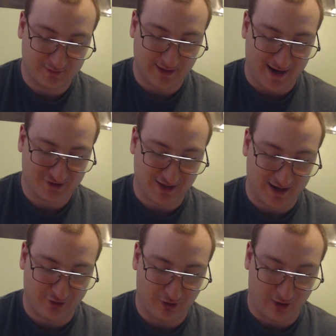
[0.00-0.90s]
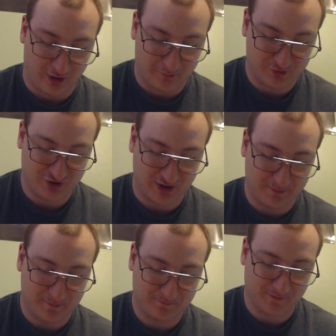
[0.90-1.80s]
dashed out of the armed ship
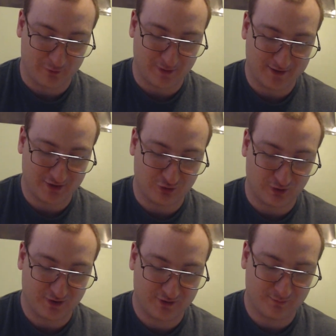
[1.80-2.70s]
and raced towards,